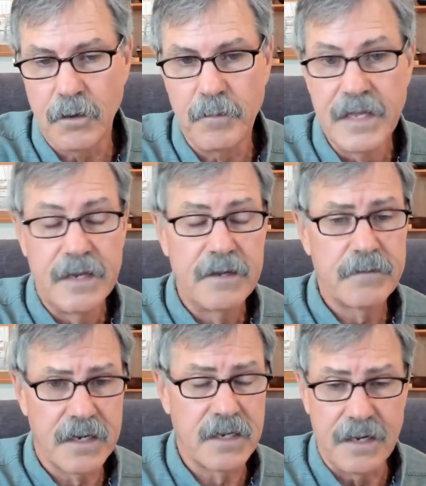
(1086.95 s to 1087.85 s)
In
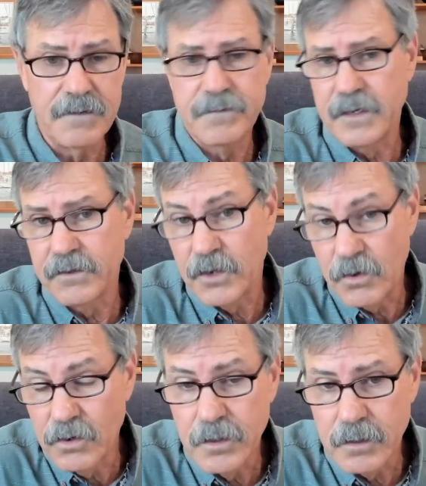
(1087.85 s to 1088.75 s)
fact, I've found that
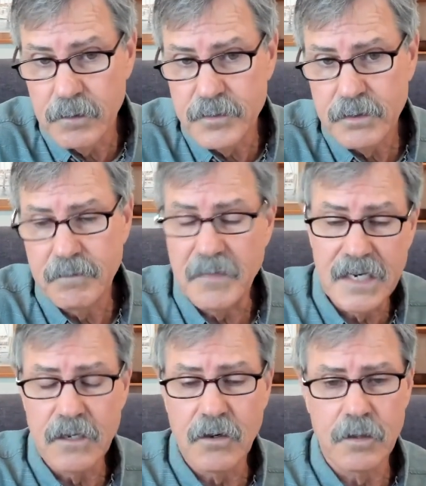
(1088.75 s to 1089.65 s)
herbs,
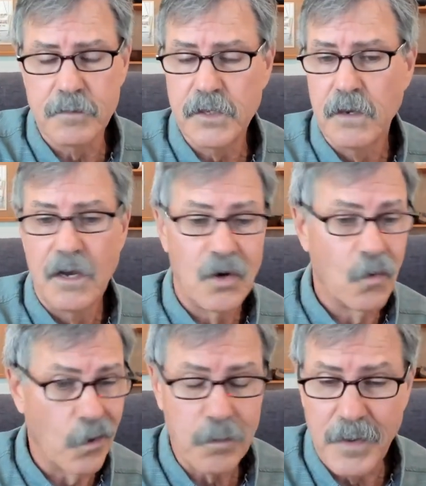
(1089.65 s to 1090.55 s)
many herbs,
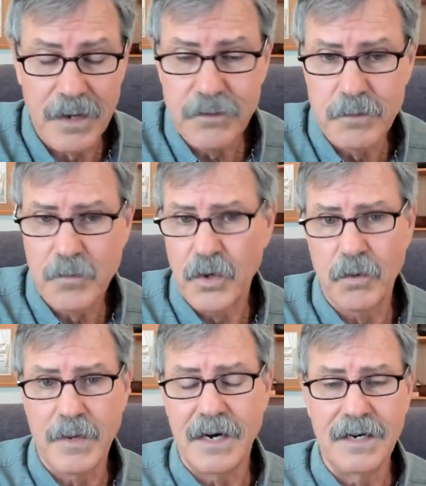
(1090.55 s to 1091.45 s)
work better than
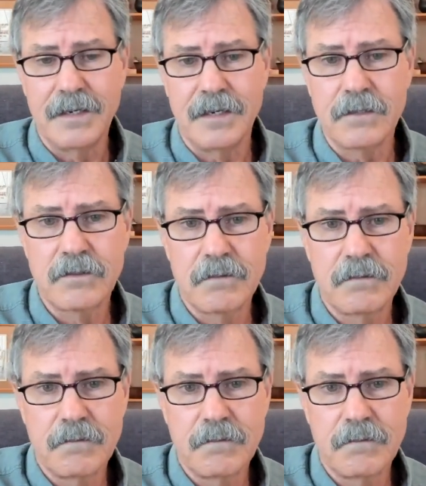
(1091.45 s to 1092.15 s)
probiotics